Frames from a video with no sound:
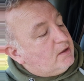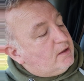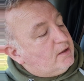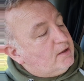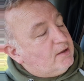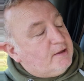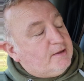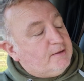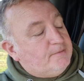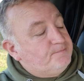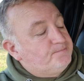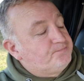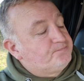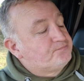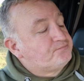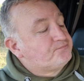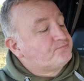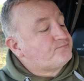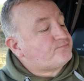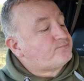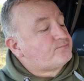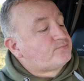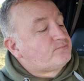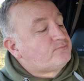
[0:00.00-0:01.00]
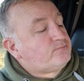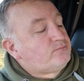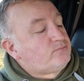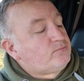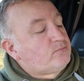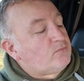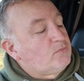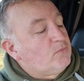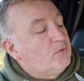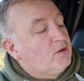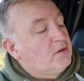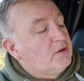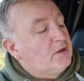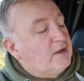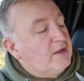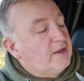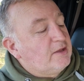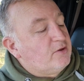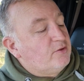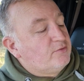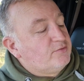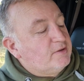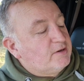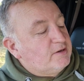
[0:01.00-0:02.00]
Um,
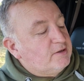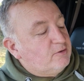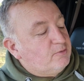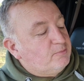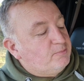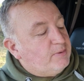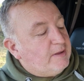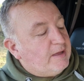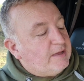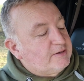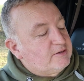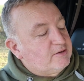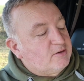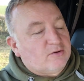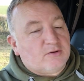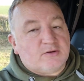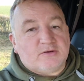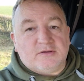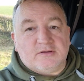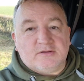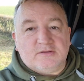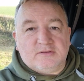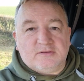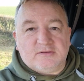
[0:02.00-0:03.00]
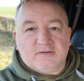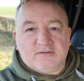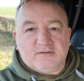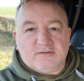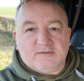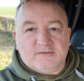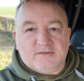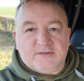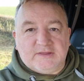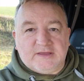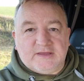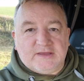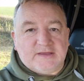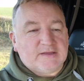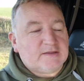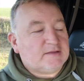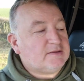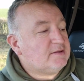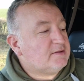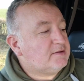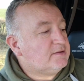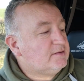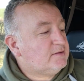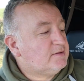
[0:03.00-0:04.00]
click on the little padlock there,
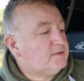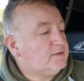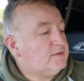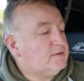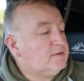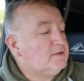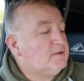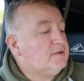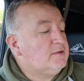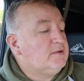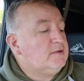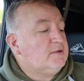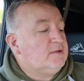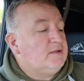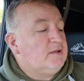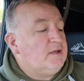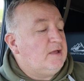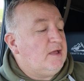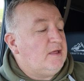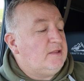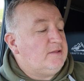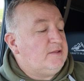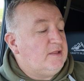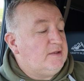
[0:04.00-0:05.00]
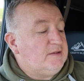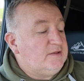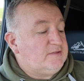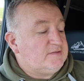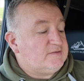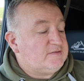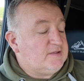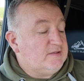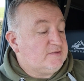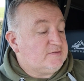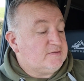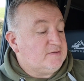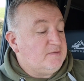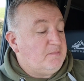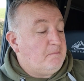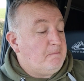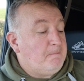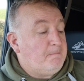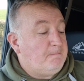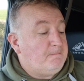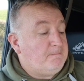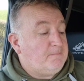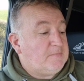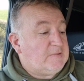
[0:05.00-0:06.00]
and then it says
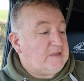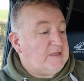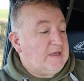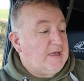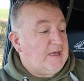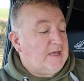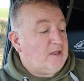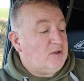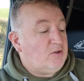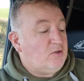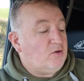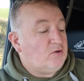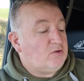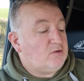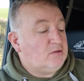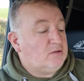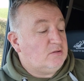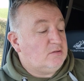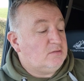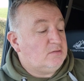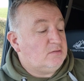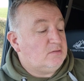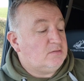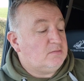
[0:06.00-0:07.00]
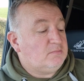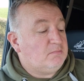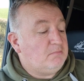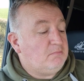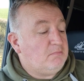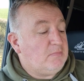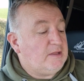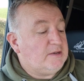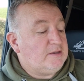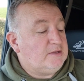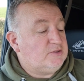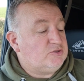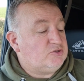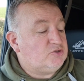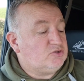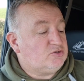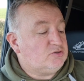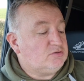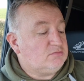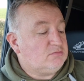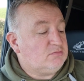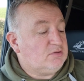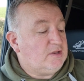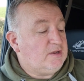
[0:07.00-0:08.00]
Carlock, manage
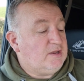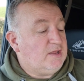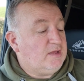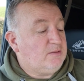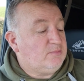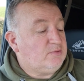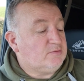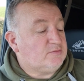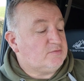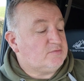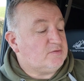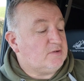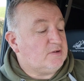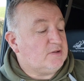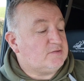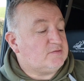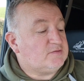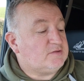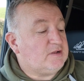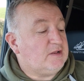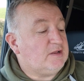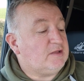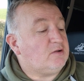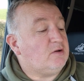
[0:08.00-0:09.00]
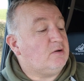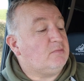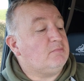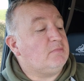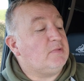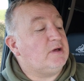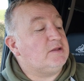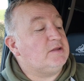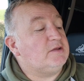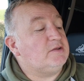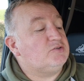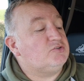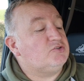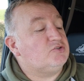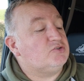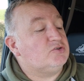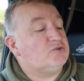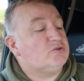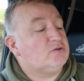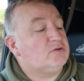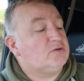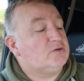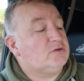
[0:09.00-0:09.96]
enable. So let's click on manage.